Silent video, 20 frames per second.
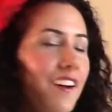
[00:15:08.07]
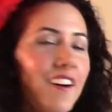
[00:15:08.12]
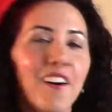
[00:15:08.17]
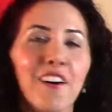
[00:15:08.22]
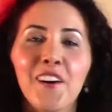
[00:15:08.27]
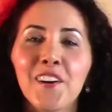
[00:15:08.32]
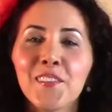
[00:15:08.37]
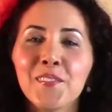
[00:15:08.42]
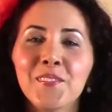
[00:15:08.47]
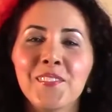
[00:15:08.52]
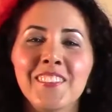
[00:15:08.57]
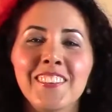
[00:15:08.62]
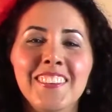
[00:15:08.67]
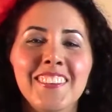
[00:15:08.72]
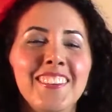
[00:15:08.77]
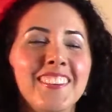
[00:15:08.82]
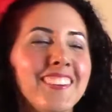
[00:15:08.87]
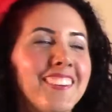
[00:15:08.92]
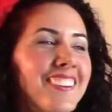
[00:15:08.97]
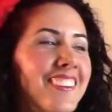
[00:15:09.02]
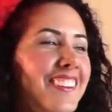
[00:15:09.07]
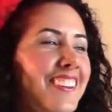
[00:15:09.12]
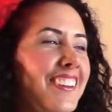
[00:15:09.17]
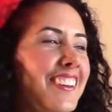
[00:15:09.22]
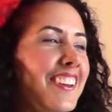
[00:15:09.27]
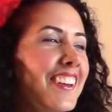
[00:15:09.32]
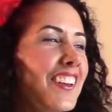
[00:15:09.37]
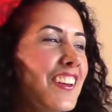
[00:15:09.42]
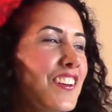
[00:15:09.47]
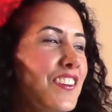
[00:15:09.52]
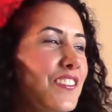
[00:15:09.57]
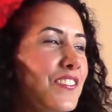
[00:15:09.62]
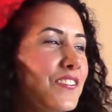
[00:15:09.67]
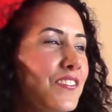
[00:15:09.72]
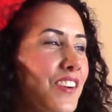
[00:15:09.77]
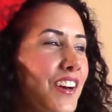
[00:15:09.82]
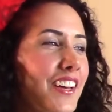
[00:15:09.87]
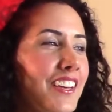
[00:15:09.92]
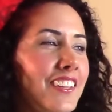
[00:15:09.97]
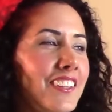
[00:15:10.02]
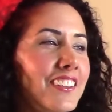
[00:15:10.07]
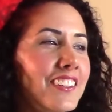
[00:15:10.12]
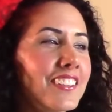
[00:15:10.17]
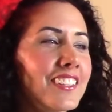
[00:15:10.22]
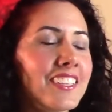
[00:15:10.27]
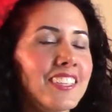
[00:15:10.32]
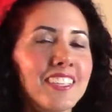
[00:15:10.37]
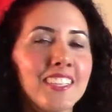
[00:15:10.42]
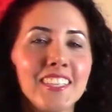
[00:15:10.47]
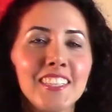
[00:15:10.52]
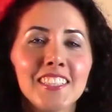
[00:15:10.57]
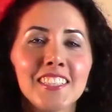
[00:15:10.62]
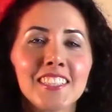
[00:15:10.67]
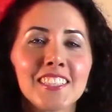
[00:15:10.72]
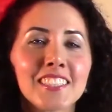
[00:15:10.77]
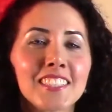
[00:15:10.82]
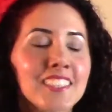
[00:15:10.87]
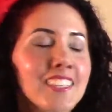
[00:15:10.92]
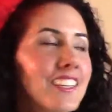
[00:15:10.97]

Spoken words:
Um, Fire needs,